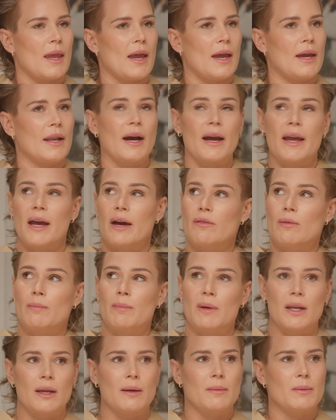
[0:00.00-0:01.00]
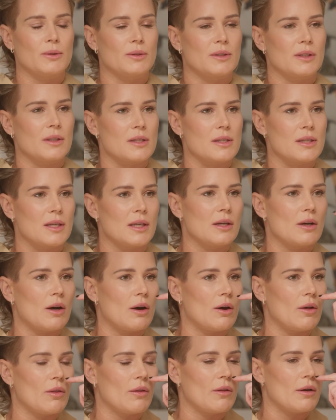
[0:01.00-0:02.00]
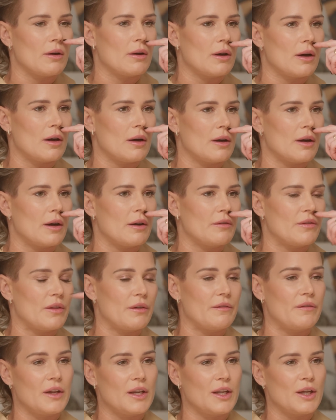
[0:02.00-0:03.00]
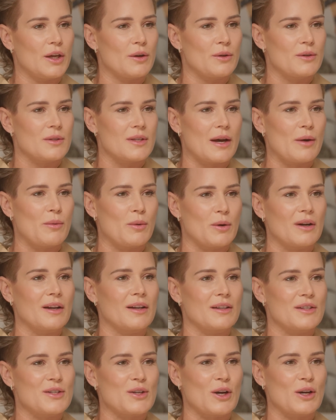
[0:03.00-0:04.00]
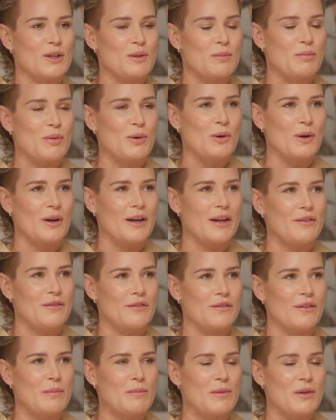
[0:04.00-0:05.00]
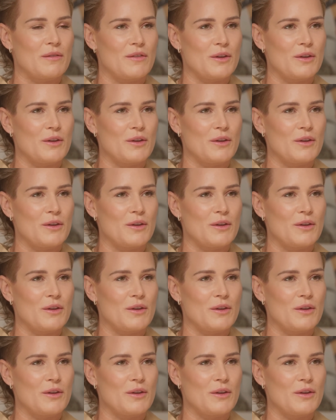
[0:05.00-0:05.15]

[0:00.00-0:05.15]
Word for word: And I haven't been able to see all the uh, of the videos that will right. start to pour in from the